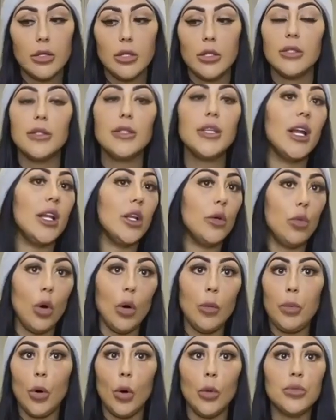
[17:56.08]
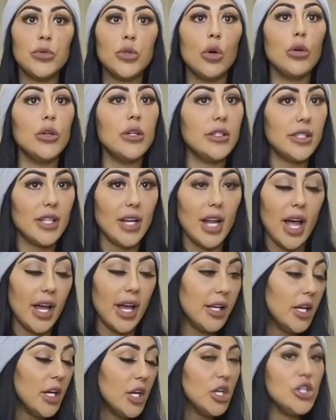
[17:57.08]
Tell you what, Bobs,
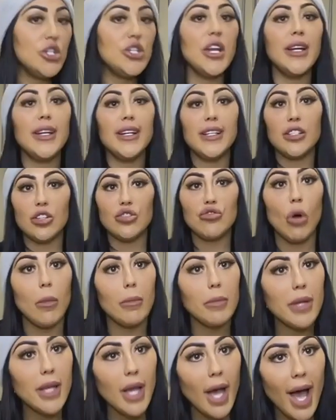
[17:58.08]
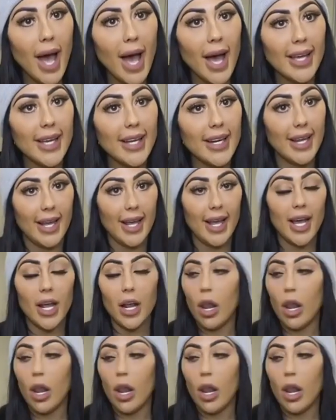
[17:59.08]
honestly, she needs to drop me out, innit?